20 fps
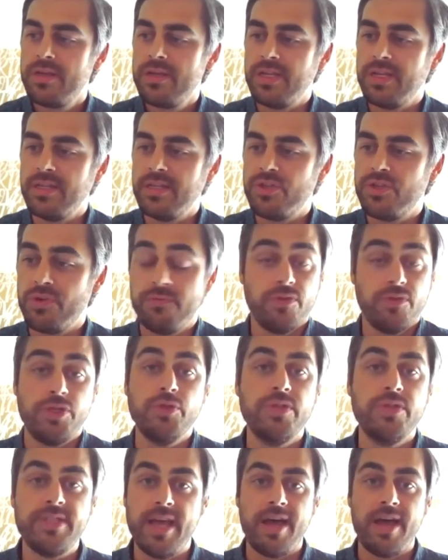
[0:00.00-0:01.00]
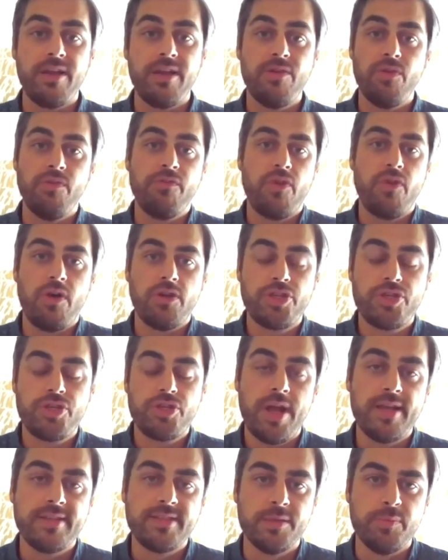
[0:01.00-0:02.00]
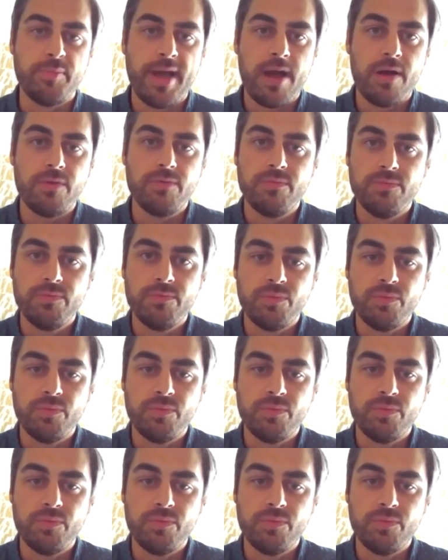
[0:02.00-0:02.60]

can sort of reduce that overall stress about